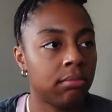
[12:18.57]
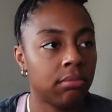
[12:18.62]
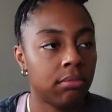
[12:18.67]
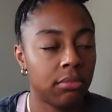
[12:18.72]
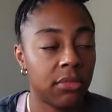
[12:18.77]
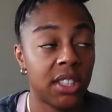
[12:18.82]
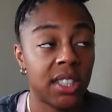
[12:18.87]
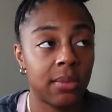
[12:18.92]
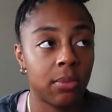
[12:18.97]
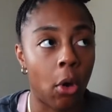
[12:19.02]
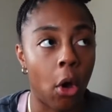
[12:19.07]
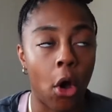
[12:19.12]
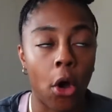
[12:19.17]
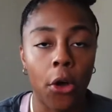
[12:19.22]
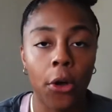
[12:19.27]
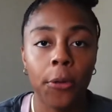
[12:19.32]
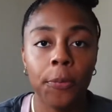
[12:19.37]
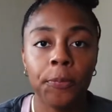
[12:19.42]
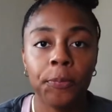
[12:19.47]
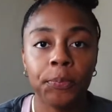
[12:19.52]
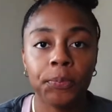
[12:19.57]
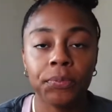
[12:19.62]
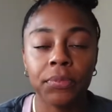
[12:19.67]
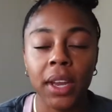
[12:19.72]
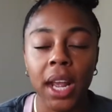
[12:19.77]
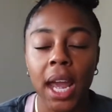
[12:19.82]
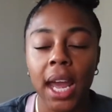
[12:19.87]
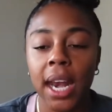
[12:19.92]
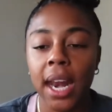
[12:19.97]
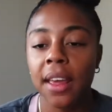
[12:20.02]
small.
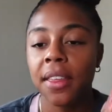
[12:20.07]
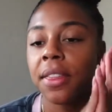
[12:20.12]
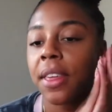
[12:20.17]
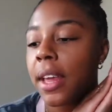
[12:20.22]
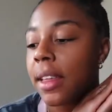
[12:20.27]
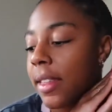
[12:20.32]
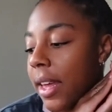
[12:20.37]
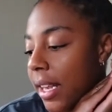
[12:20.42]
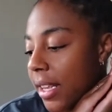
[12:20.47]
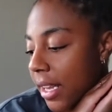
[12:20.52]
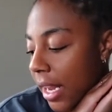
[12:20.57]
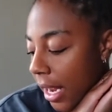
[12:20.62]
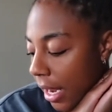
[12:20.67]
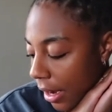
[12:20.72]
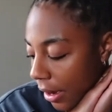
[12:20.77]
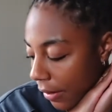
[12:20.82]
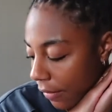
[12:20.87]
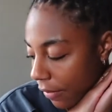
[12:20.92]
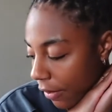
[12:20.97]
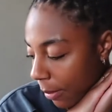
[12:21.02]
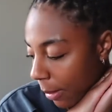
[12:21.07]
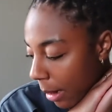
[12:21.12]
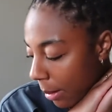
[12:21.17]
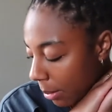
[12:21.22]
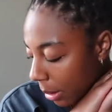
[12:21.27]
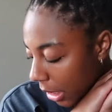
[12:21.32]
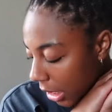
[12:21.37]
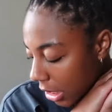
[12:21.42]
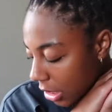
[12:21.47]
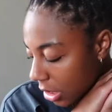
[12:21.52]
And I think that's it for my
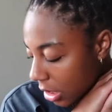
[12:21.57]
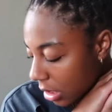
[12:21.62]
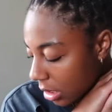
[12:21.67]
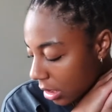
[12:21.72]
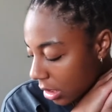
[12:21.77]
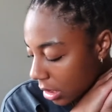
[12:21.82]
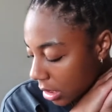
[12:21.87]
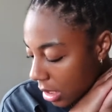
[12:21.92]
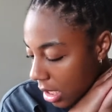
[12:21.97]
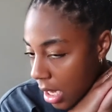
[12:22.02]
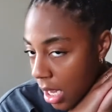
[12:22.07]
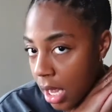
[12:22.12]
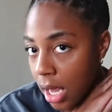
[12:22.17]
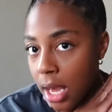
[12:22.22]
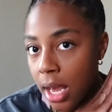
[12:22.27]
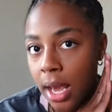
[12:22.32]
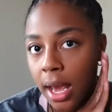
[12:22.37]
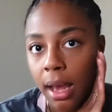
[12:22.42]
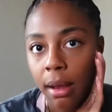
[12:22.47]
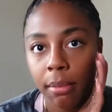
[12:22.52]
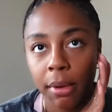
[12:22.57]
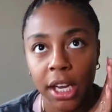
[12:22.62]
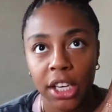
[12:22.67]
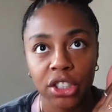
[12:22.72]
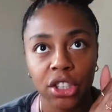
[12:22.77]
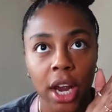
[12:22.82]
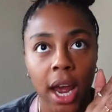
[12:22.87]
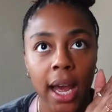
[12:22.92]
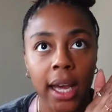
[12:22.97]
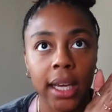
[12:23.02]
blazers and my
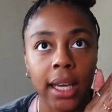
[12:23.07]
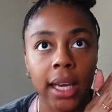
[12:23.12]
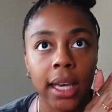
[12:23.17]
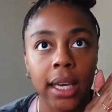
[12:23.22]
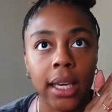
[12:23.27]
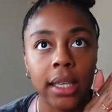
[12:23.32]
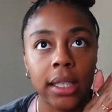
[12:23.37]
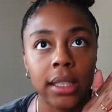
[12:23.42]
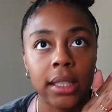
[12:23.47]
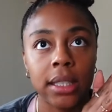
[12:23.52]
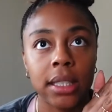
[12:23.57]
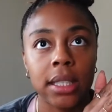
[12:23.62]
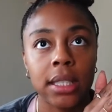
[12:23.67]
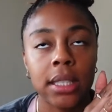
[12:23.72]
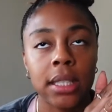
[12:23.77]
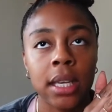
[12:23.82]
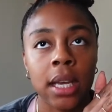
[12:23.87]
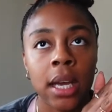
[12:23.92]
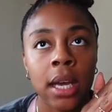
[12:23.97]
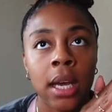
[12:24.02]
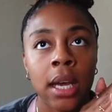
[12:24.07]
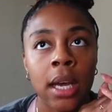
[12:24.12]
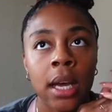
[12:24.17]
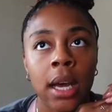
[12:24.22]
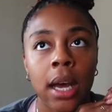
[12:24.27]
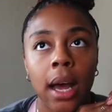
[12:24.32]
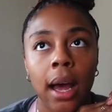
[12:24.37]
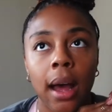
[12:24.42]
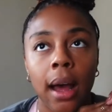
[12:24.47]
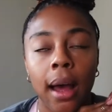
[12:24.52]
jackets.
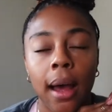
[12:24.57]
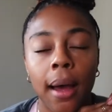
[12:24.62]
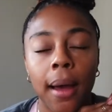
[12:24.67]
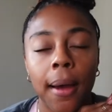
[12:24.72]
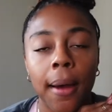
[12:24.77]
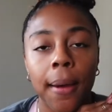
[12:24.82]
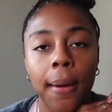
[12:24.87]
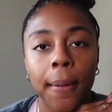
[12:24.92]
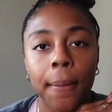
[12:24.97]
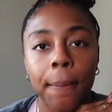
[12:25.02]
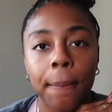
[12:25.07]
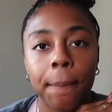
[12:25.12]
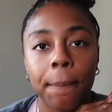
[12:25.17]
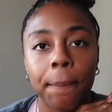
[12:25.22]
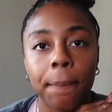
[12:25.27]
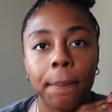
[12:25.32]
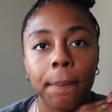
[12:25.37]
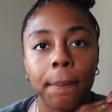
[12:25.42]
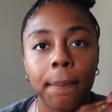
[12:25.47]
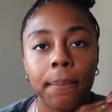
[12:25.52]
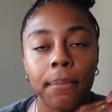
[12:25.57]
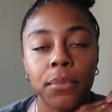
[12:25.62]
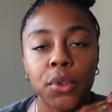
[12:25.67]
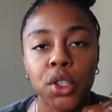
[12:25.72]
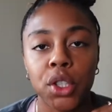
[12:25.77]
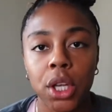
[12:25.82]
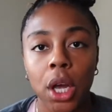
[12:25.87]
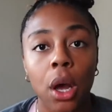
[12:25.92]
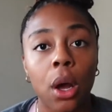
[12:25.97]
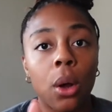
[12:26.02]

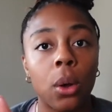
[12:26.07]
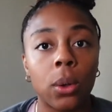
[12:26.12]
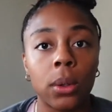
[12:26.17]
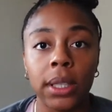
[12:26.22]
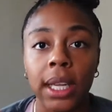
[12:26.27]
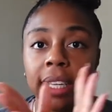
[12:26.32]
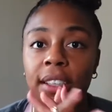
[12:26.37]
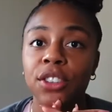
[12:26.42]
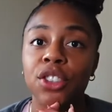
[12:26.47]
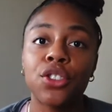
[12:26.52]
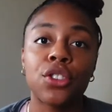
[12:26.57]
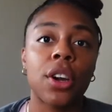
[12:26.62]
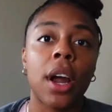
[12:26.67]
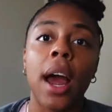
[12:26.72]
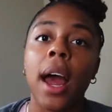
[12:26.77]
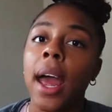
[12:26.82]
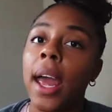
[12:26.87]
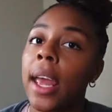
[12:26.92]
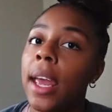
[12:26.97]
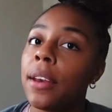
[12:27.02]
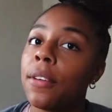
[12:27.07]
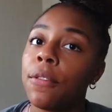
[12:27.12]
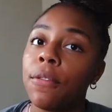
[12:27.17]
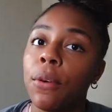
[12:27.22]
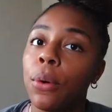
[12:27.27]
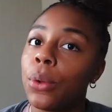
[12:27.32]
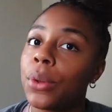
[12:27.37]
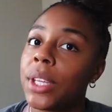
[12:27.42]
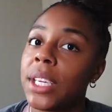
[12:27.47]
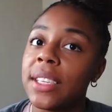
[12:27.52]
So let's try and
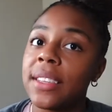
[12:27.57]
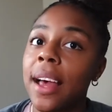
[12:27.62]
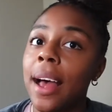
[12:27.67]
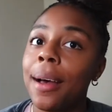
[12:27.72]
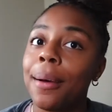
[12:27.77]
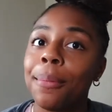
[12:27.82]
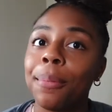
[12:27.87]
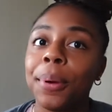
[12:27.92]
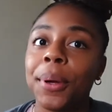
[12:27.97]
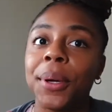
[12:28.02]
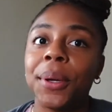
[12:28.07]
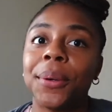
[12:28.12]
fold these up.